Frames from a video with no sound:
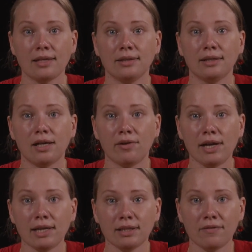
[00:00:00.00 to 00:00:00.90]
The
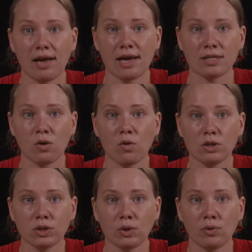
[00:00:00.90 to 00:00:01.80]
directive has
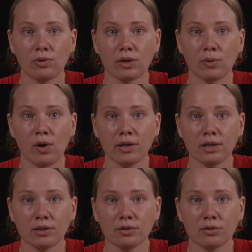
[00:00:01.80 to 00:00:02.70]
also
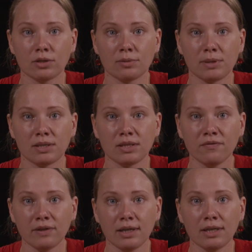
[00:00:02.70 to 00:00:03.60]
required to
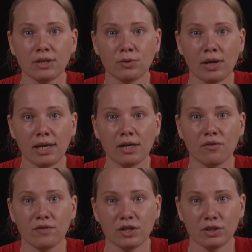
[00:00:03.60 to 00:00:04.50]
specifically train
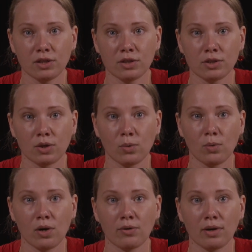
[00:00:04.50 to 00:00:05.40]
officials who
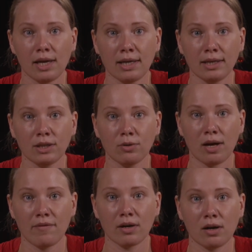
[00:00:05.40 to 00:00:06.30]
are likely to
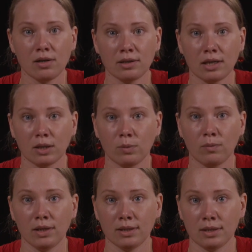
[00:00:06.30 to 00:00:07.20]
have a contact with
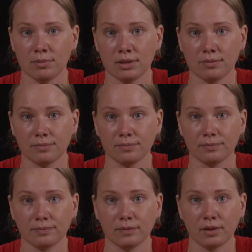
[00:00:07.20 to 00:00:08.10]
victims.
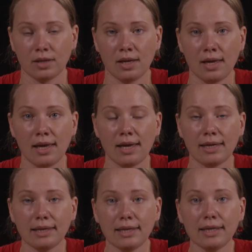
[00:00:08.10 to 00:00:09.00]

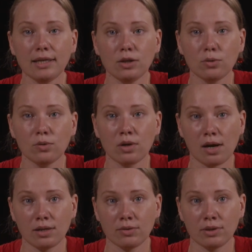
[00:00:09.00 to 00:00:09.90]
EU
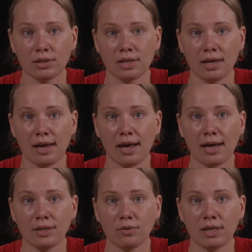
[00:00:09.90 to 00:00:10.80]
countries
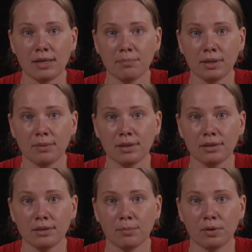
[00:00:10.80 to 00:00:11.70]
had to
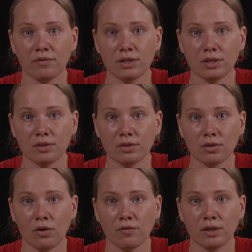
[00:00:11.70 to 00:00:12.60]
implement the provisions
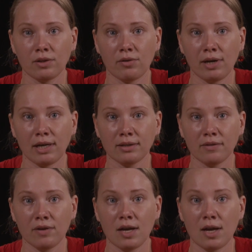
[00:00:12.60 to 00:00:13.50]
of the
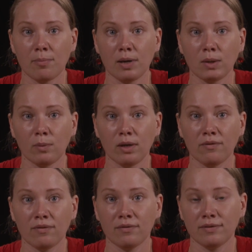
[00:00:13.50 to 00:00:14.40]
directive by
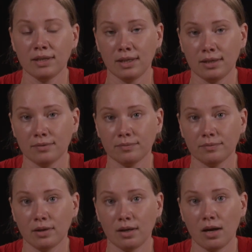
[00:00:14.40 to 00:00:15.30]
2015.
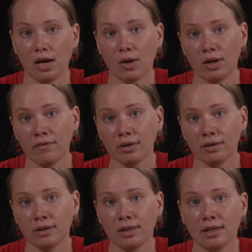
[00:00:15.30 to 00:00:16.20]

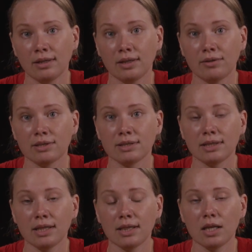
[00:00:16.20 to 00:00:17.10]
However, there is
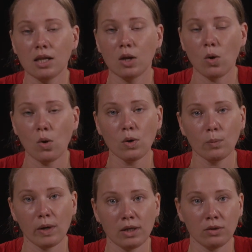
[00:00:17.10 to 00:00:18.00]
still a long
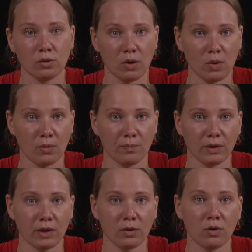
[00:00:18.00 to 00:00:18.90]
way to go
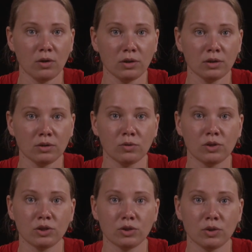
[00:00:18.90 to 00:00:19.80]
in order to
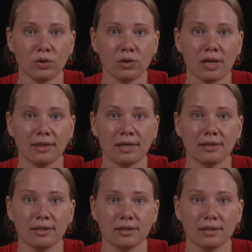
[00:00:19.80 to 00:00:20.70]
ensure
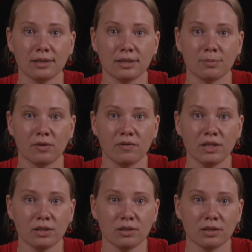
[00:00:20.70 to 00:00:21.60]
that its
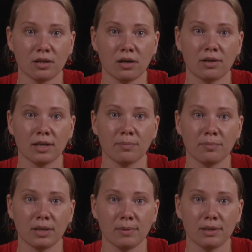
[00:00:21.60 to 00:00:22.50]
provisions are
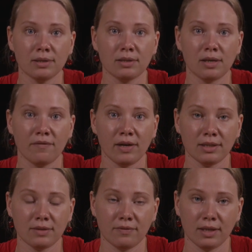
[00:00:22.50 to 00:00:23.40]
implemented
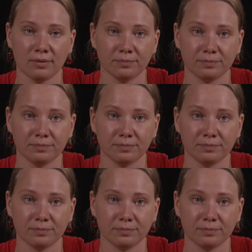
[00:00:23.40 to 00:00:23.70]
effectively.